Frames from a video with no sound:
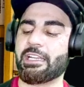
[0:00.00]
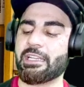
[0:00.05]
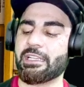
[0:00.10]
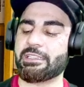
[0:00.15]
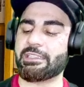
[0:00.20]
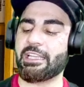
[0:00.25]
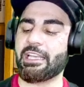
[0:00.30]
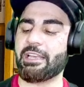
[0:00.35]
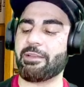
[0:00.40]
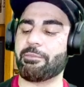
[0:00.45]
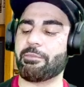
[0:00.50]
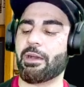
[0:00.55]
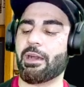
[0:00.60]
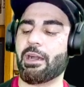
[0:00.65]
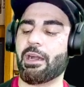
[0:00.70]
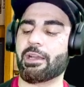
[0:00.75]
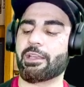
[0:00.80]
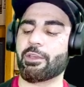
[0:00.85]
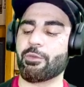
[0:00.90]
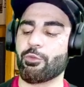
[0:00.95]
they
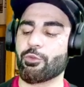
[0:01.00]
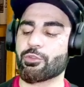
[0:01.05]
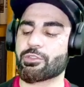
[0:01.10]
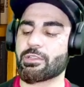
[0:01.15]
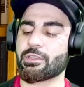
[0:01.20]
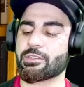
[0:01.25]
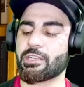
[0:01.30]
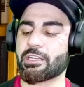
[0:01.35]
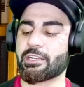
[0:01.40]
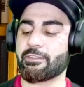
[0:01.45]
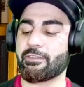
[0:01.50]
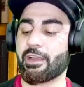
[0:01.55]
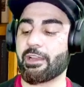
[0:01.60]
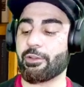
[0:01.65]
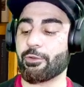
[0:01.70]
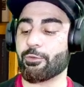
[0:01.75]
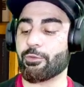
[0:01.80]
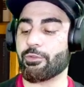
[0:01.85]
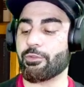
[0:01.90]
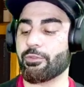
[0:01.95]
give you some certain
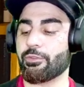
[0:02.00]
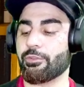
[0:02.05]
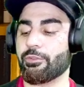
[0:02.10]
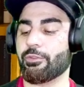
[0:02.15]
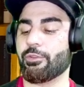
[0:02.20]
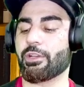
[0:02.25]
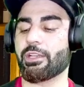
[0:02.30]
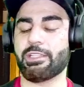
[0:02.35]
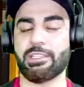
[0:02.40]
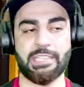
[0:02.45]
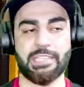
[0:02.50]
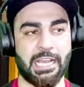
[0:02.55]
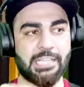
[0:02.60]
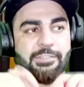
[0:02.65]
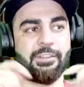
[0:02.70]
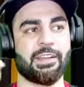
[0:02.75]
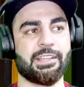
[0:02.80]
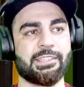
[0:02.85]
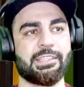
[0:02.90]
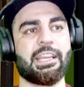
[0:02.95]
value. Okay, these x,
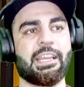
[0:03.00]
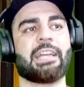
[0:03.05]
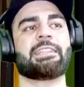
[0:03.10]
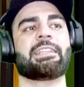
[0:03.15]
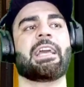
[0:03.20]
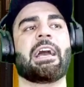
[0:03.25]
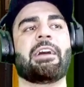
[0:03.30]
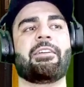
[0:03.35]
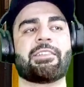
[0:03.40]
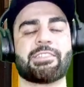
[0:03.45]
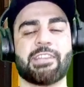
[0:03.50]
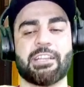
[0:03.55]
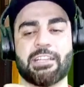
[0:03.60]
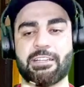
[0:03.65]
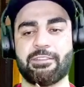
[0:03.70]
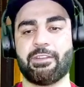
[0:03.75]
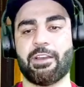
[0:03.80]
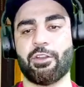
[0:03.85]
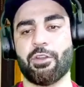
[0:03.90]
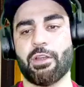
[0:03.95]
y, z, and they have a certain
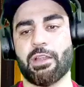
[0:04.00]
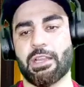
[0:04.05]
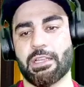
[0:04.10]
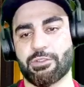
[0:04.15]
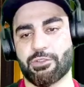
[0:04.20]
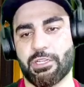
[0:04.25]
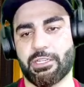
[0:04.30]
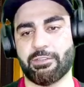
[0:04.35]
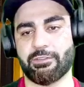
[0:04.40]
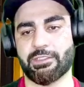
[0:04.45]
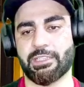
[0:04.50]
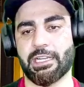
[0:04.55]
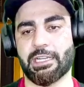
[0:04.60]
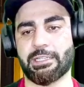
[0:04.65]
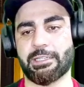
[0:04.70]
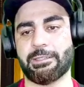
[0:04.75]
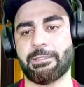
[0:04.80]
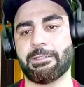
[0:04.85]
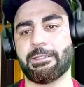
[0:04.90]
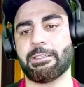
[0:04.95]
value associated with that.
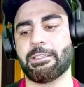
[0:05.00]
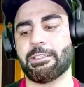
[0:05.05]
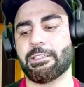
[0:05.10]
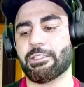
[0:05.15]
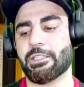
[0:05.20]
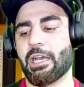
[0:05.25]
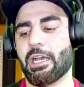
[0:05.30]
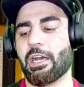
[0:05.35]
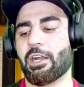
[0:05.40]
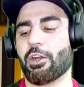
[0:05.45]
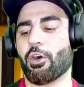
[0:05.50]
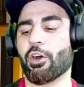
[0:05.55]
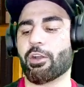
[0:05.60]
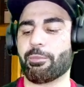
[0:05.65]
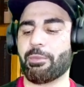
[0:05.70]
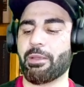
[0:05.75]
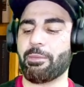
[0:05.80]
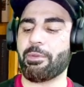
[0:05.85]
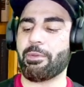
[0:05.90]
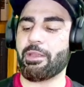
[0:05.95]
Or
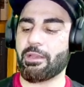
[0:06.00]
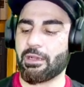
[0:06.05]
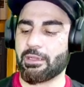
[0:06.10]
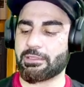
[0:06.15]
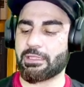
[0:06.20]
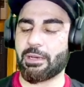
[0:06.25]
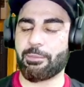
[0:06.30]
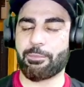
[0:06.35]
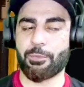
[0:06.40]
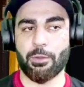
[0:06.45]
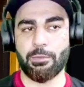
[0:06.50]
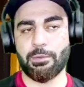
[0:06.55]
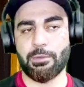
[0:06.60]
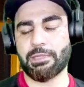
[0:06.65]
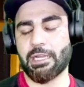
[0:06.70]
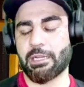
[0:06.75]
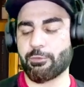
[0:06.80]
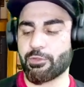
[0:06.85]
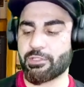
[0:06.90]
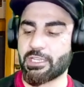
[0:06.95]
maybe the problem
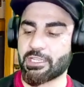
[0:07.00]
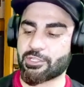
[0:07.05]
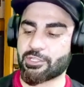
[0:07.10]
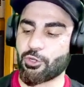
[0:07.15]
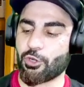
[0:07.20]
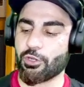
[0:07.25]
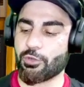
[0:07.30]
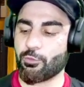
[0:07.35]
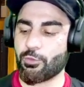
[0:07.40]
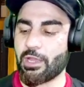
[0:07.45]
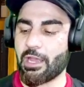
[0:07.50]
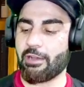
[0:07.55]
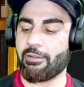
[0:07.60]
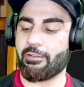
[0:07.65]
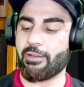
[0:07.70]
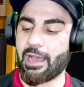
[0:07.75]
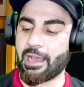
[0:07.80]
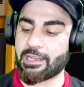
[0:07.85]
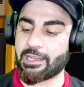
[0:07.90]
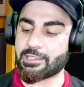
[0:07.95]
that we just solved, we have
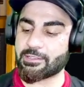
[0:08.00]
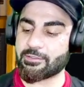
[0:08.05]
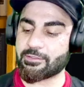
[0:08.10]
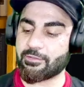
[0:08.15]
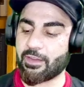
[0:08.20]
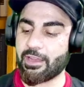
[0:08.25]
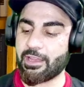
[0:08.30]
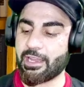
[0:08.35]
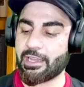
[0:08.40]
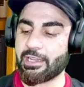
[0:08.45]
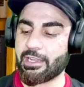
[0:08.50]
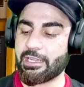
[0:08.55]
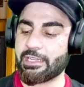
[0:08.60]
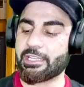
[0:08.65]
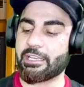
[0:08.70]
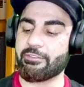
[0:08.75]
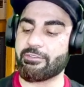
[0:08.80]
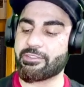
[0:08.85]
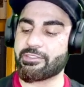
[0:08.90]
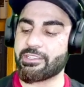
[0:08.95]
x, y, and it
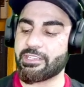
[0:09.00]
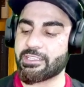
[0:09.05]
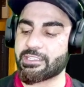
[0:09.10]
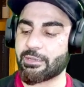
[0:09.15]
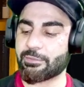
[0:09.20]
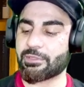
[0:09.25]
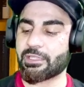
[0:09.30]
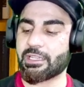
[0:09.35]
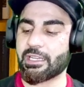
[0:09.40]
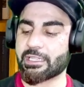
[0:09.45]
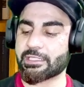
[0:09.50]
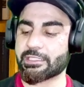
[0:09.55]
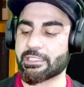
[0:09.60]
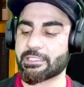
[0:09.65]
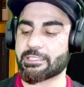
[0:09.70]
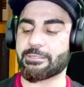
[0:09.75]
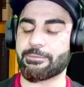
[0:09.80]
gives z, something like this.